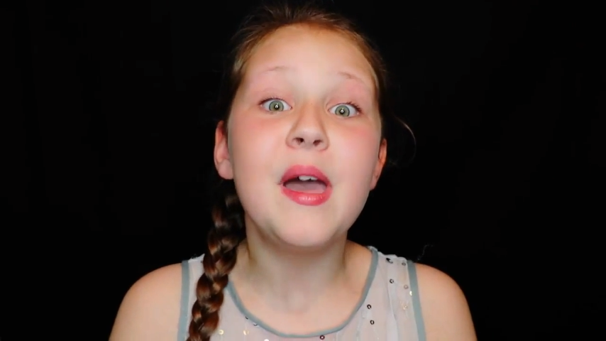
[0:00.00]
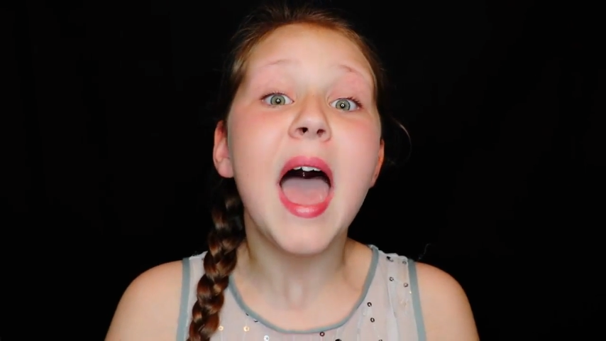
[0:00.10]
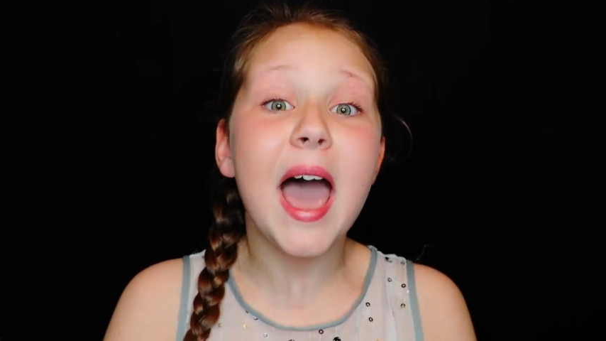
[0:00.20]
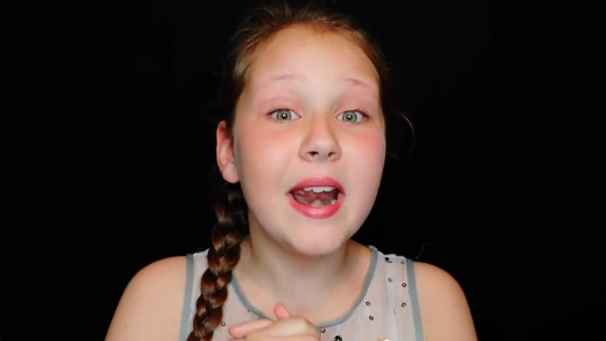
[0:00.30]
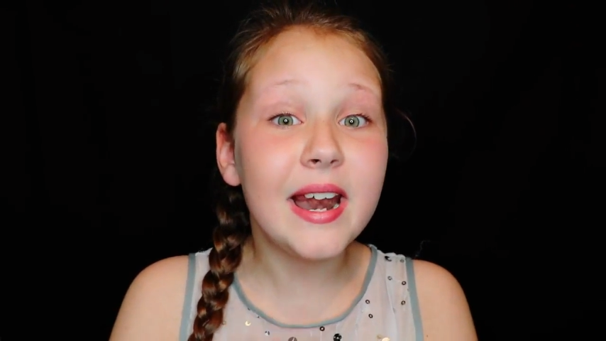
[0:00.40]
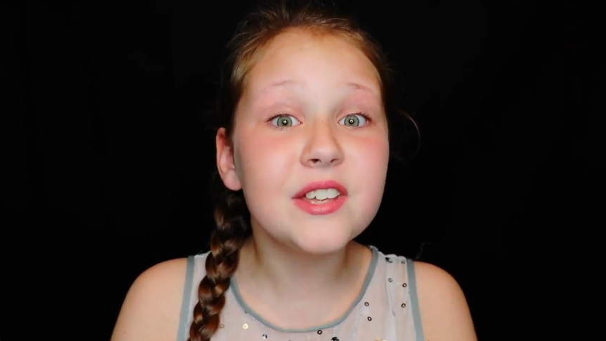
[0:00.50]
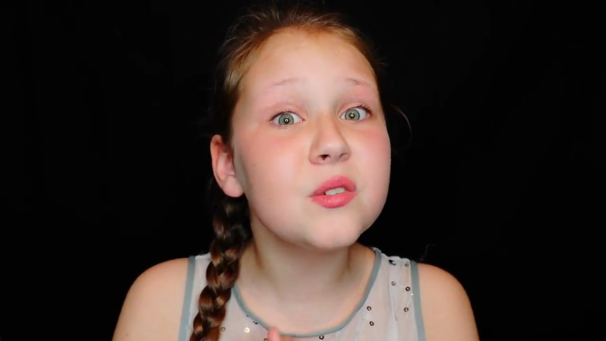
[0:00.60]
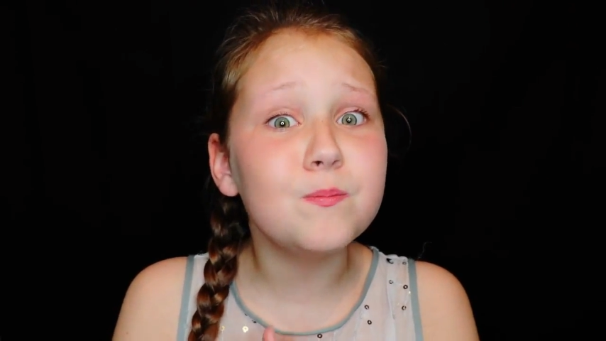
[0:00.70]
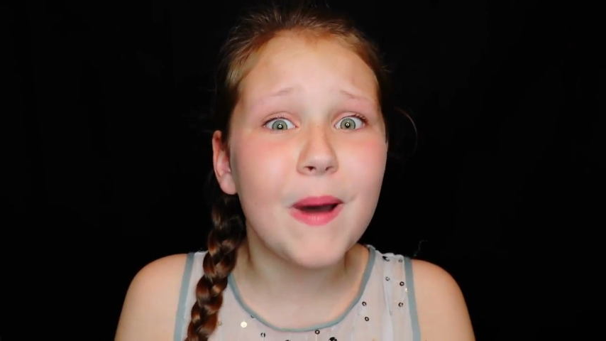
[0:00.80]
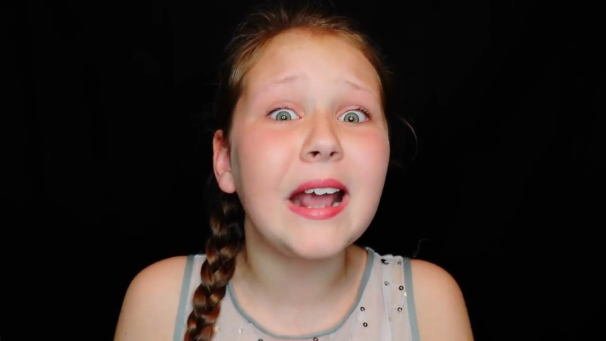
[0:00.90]
And a
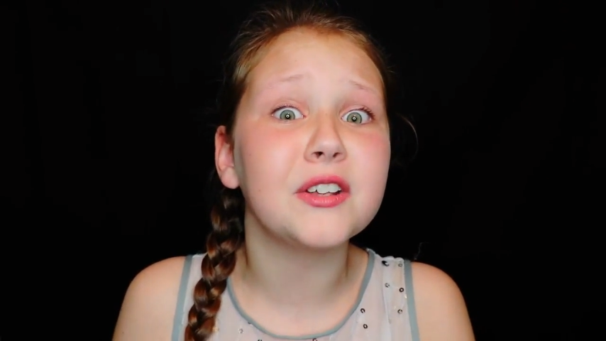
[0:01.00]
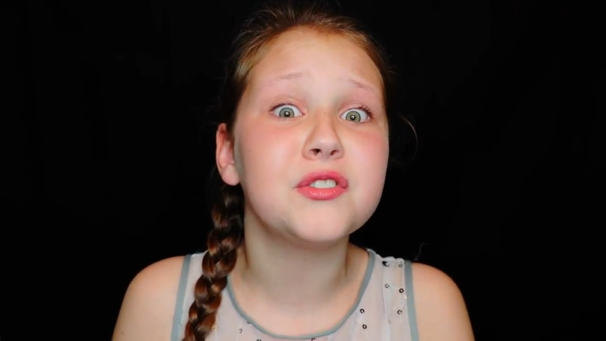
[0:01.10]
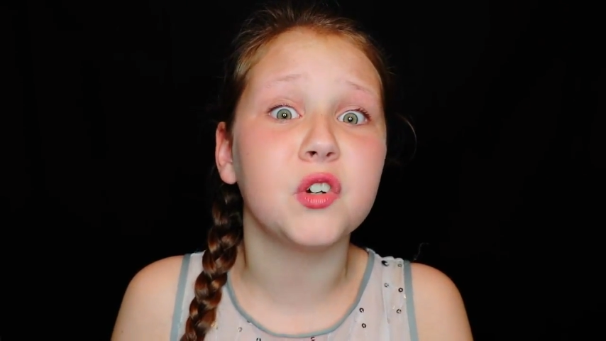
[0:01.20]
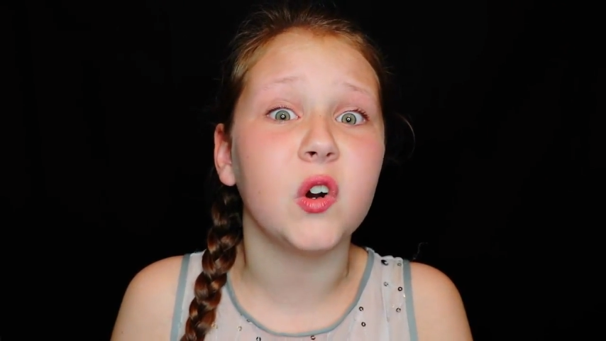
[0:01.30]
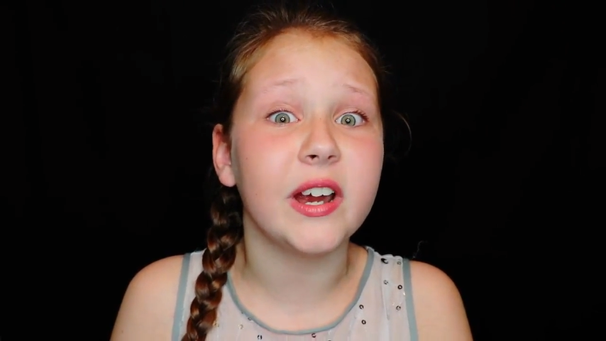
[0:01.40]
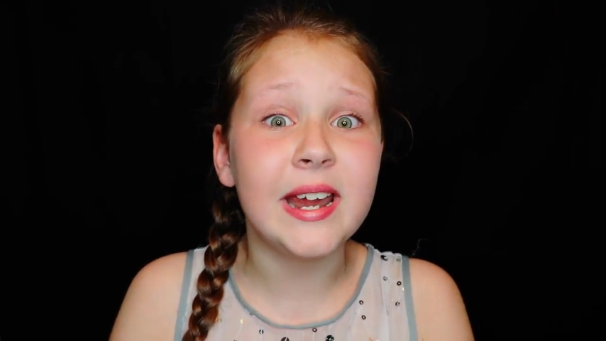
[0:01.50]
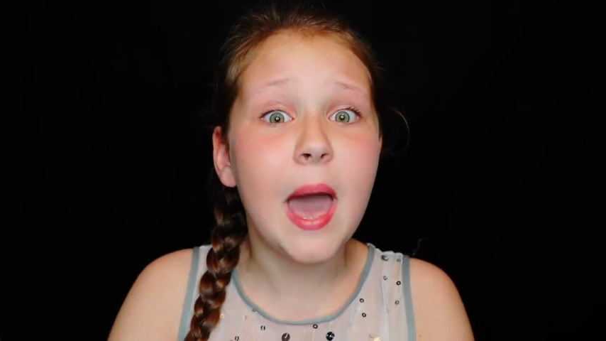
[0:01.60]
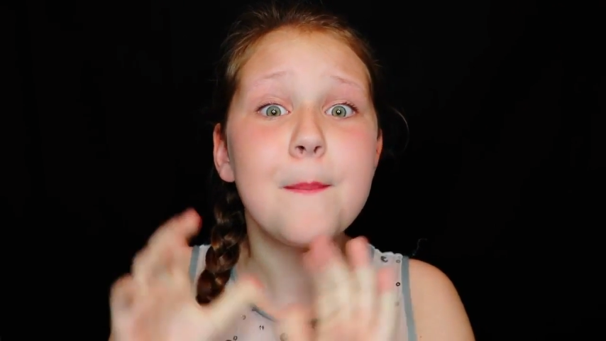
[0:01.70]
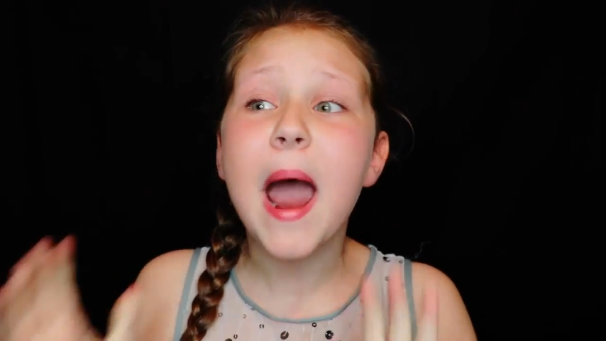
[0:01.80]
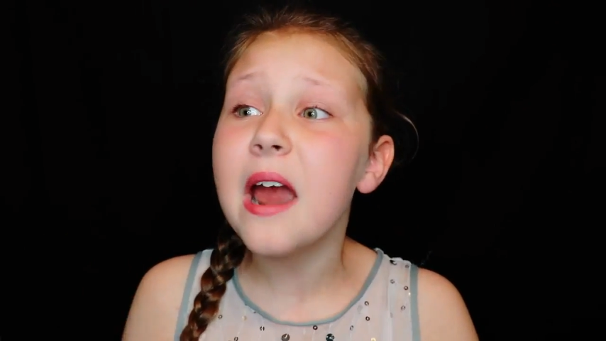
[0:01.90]
little
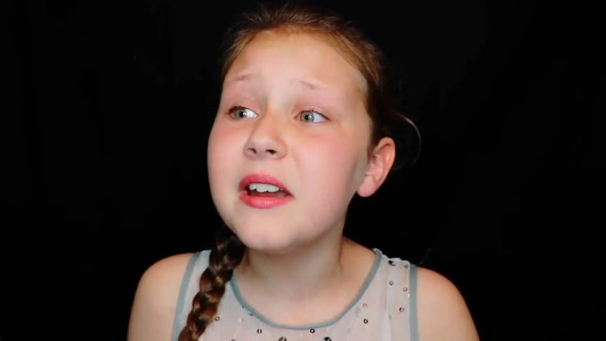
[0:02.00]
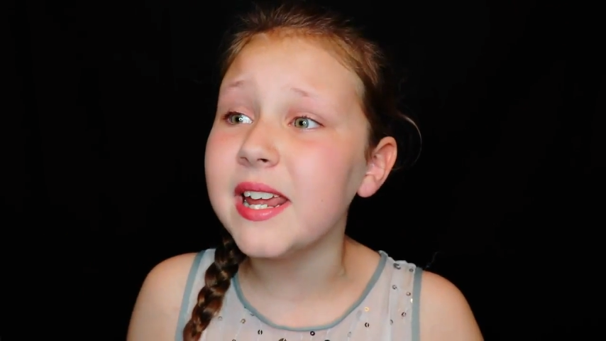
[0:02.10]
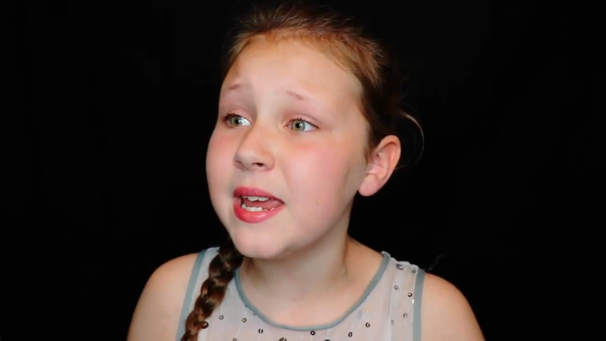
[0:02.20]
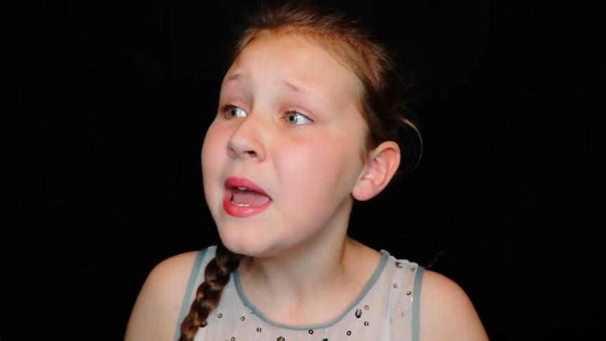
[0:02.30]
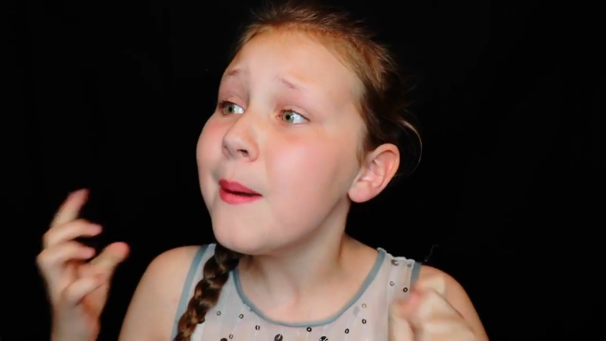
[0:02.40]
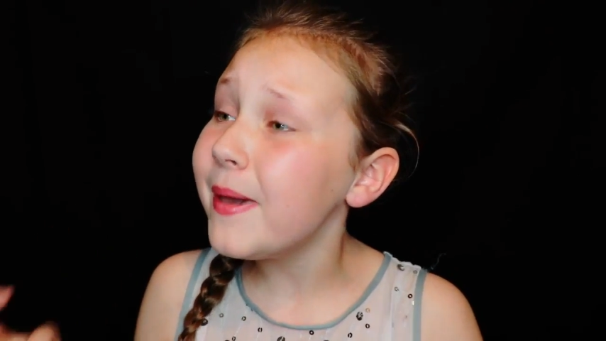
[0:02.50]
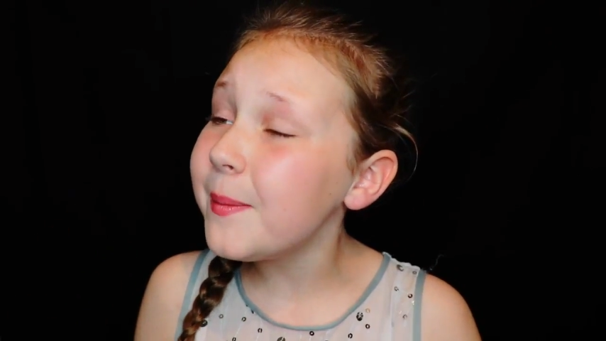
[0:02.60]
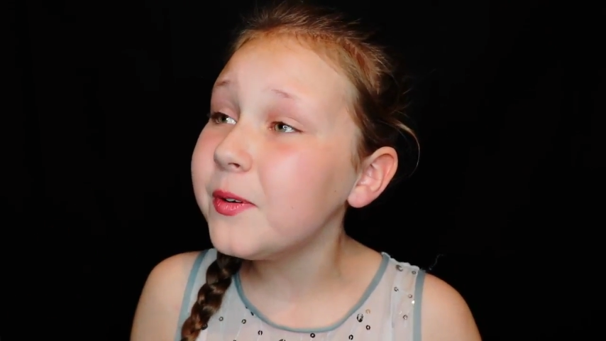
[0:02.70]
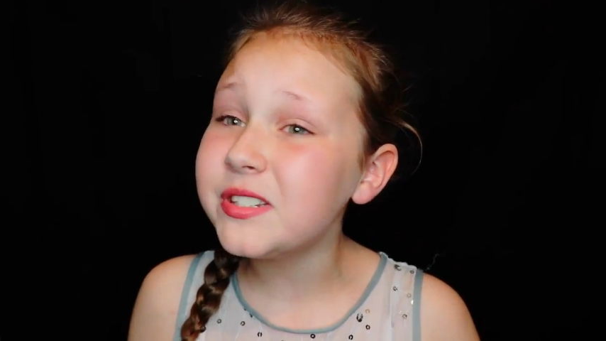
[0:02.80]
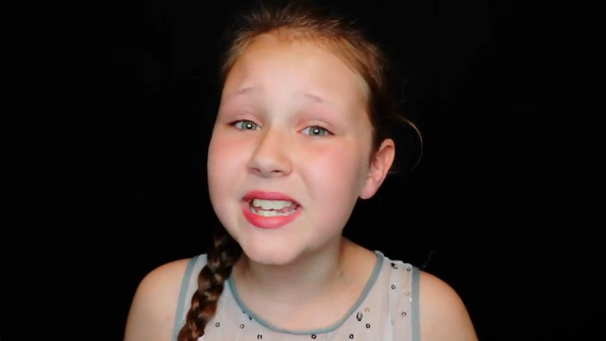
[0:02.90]
backstory, apparently
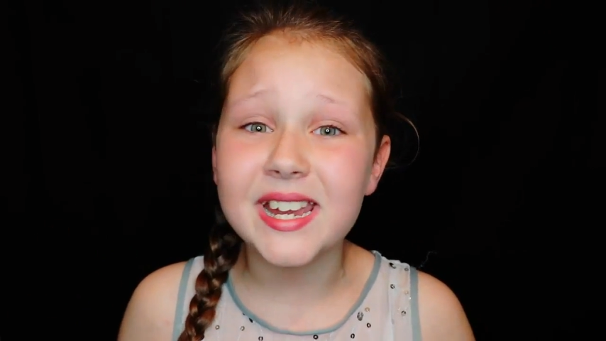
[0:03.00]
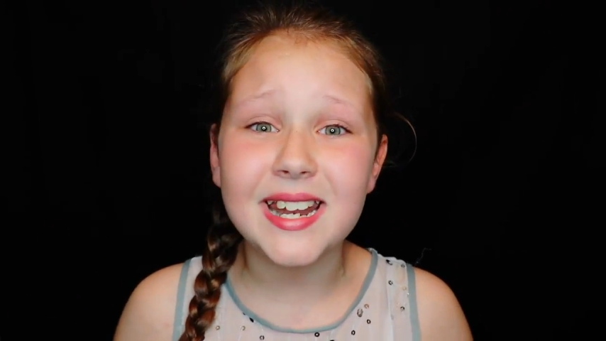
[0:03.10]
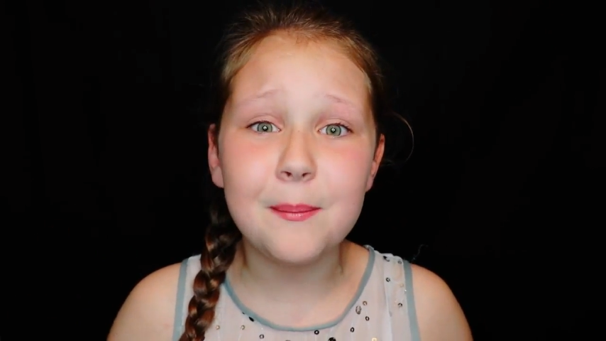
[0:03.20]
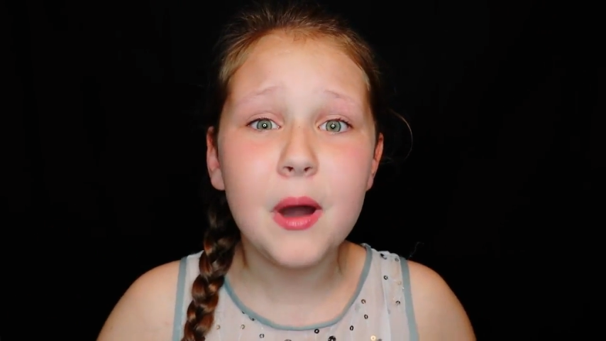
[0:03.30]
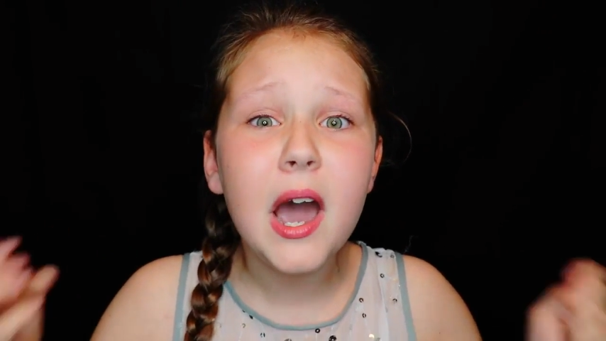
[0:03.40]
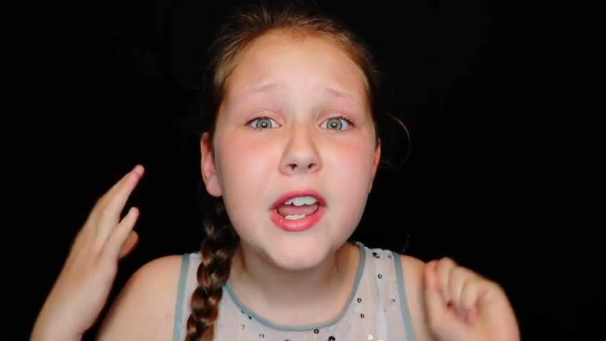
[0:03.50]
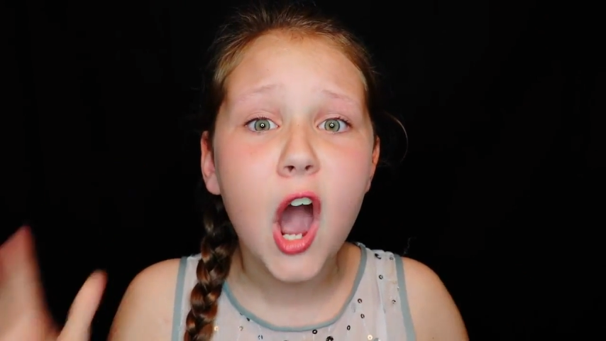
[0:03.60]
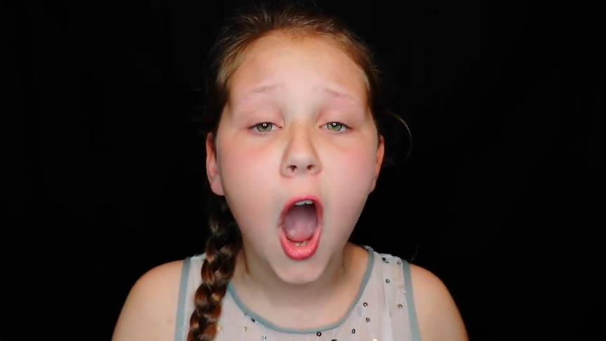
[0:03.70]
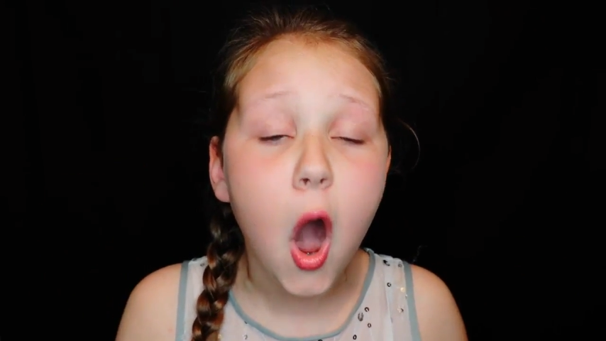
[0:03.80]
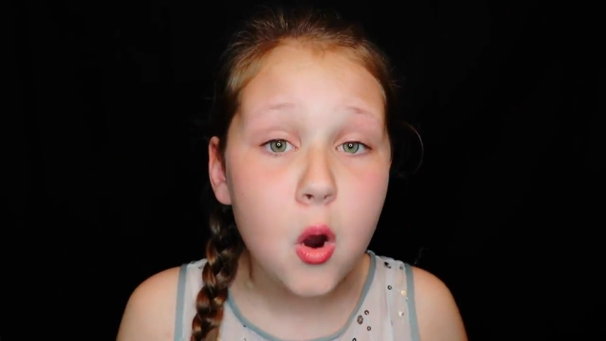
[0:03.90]
people are saying that
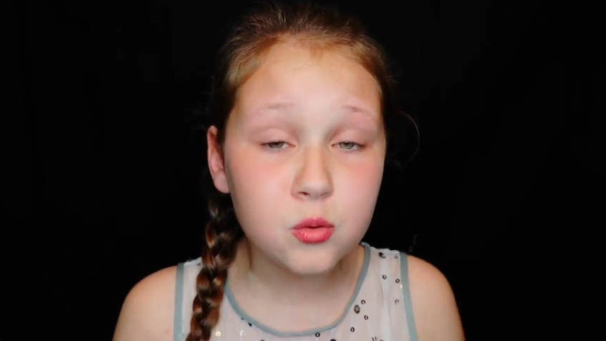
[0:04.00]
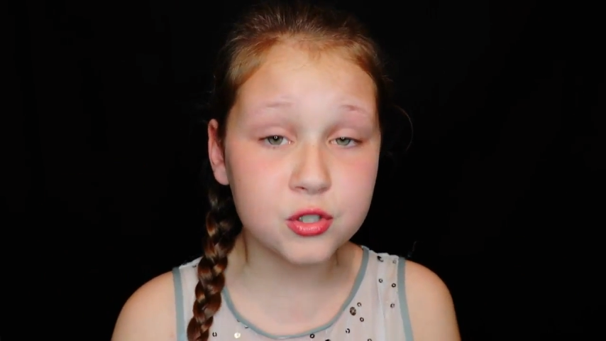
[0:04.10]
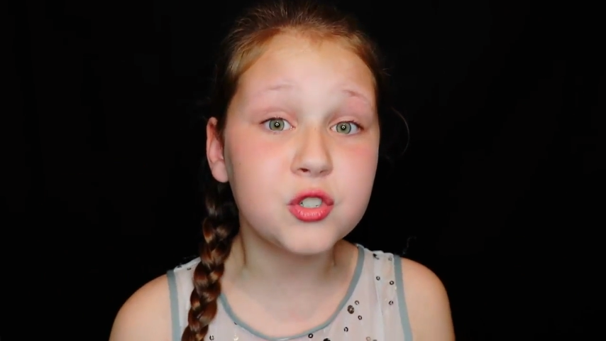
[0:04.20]
my old